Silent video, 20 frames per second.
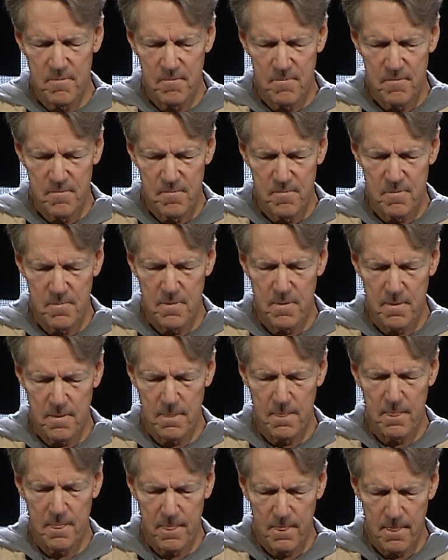
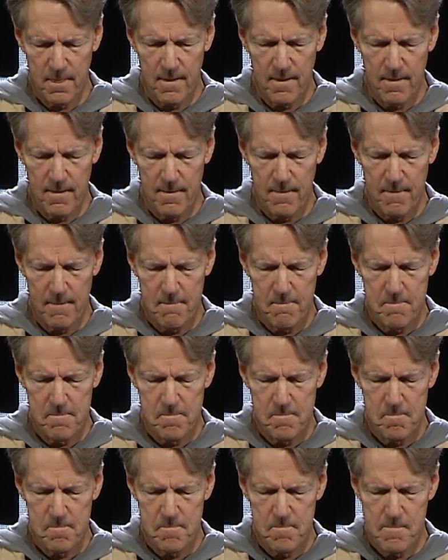
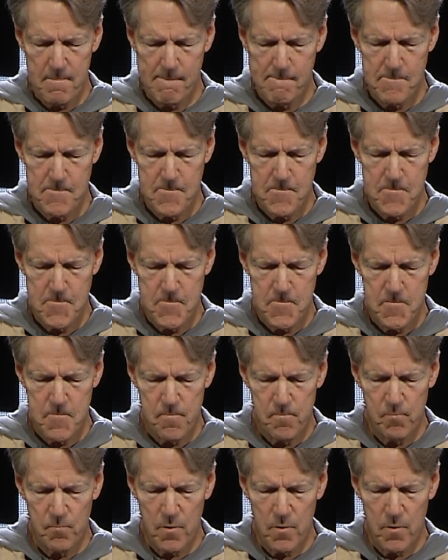No one is speaking in this clip.